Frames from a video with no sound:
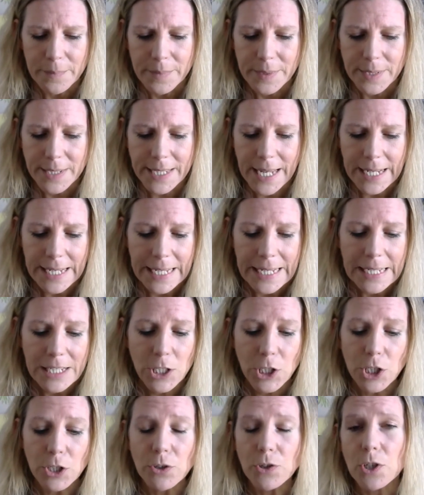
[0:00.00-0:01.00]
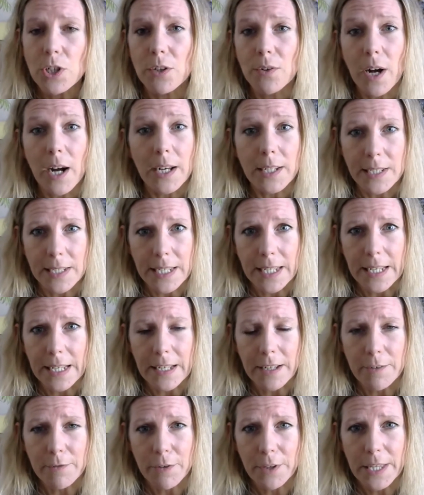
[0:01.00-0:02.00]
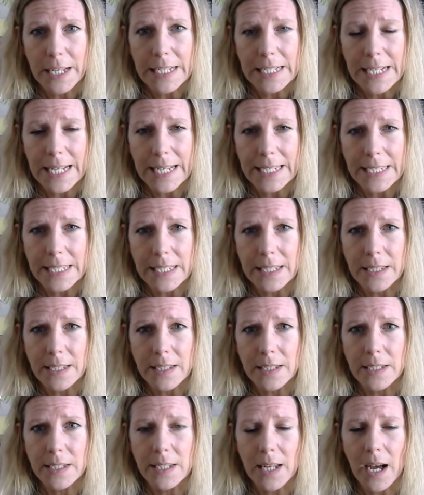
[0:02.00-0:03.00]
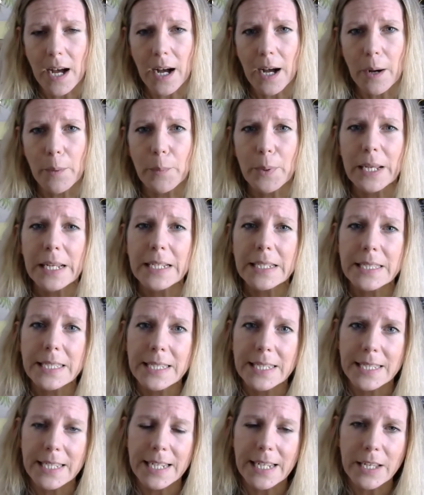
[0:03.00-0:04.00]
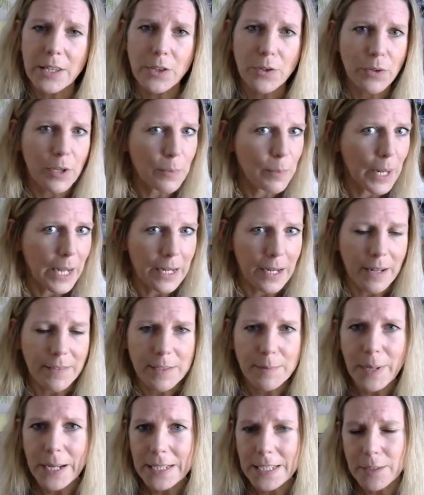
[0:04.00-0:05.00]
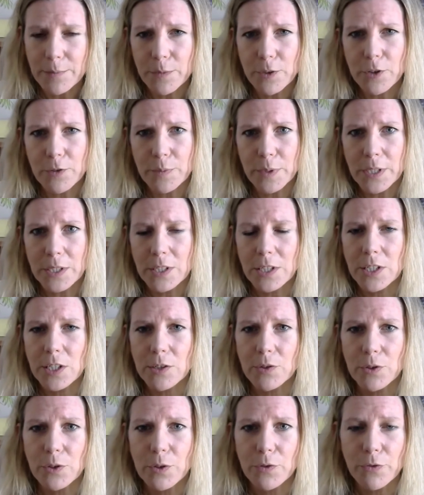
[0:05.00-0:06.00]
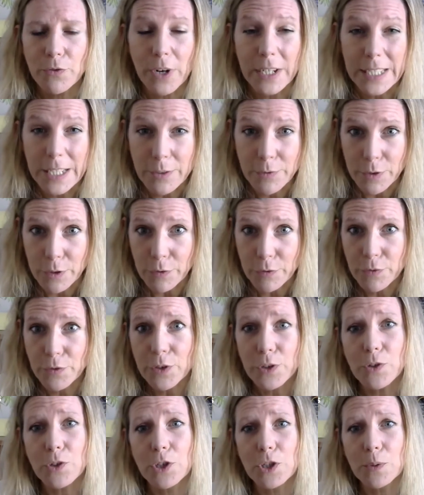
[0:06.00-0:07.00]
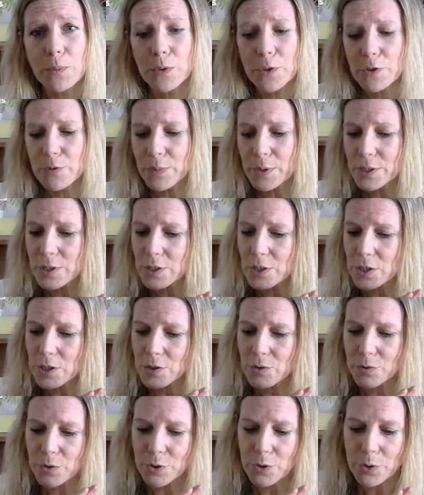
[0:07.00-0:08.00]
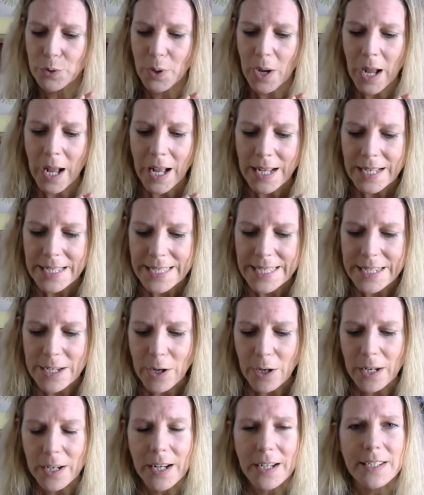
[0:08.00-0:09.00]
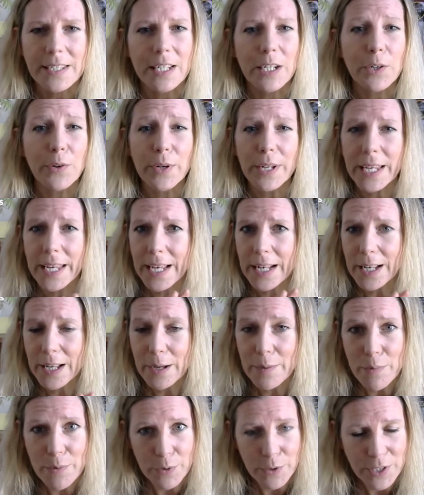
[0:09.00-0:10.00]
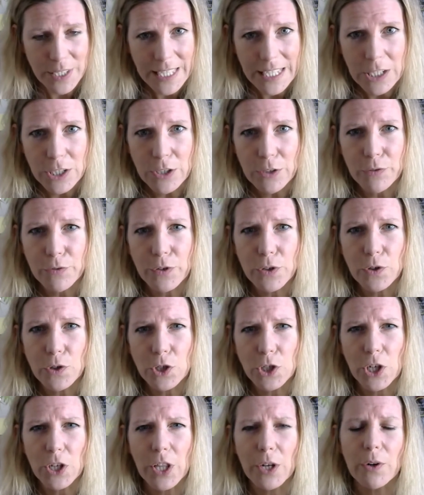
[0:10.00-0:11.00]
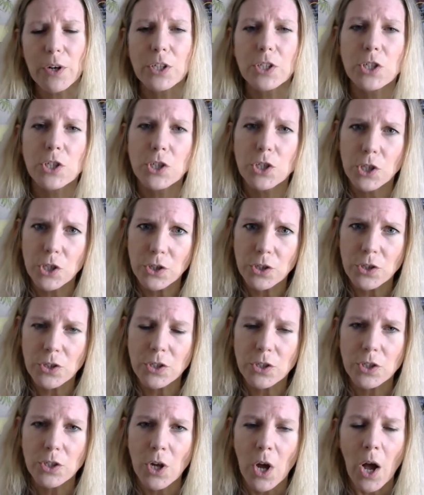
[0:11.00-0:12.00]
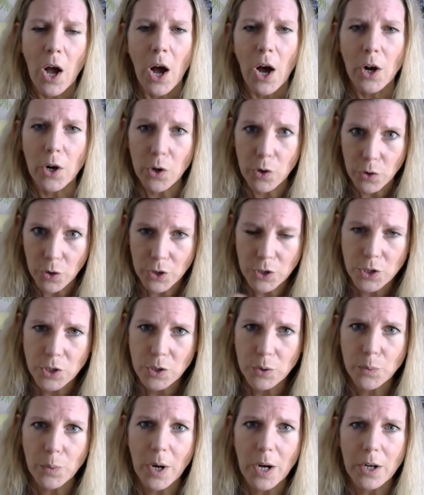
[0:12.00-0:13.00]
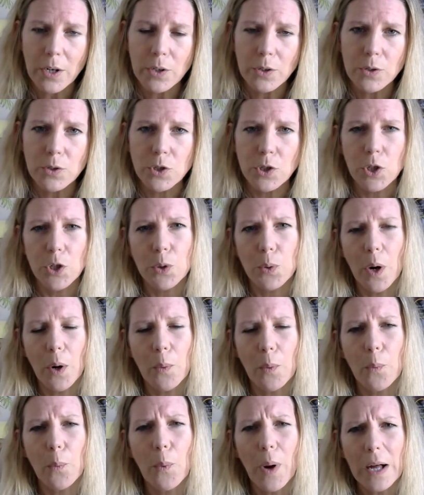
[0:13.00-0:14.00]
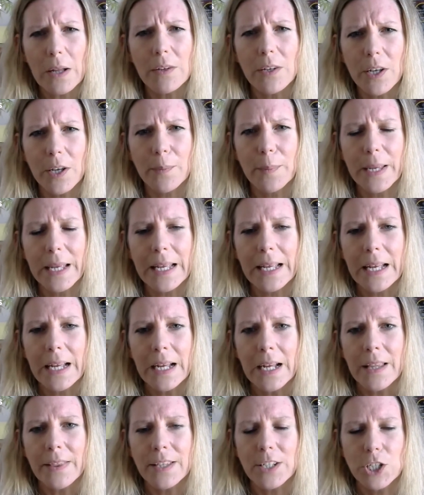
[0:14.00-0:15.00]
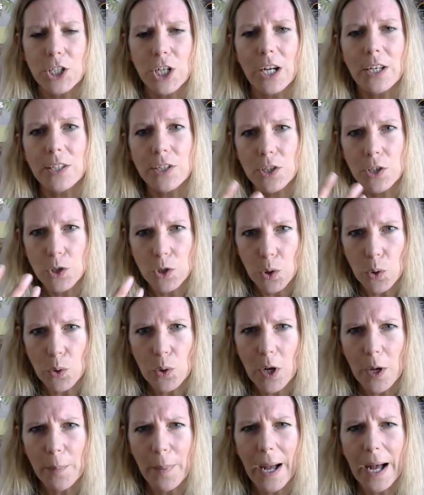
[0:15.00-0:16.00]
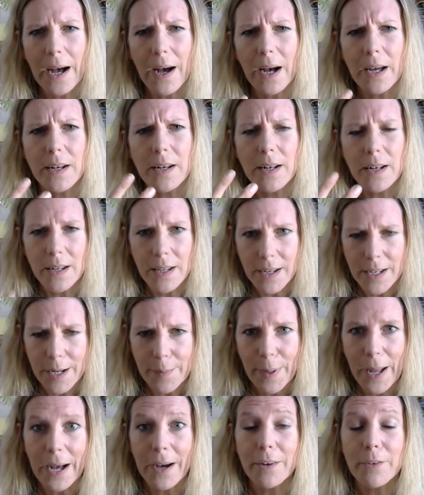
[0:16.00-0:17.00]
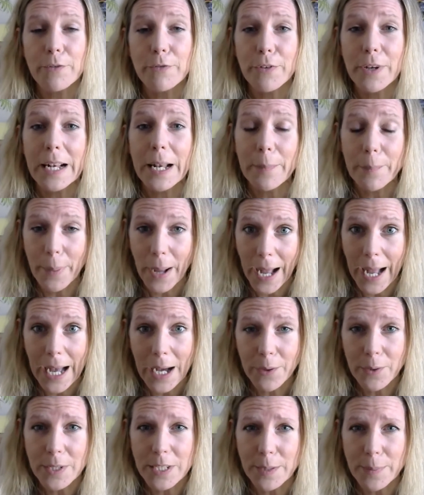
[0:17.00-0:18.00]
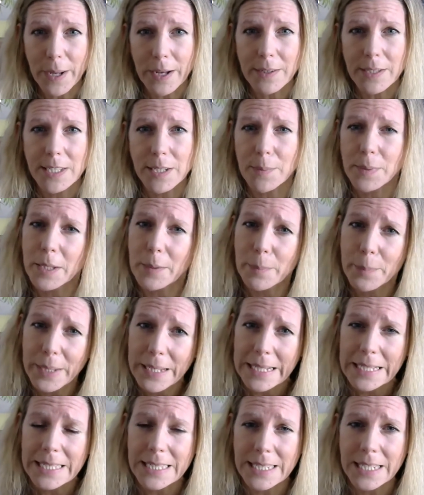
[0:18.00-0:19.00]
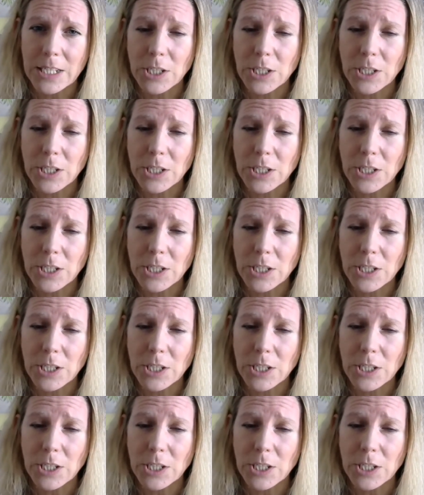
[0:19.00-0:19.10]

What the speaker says: Secondly, children are asking for these lessons. We can see through Black Lives Matter movements, through Fridays for the Future movements, through Decolonize the Curriculum, through Teach the Future, there are students across the world who are welcoming the chance to talk about and learn about and feel empowered about some of the biggest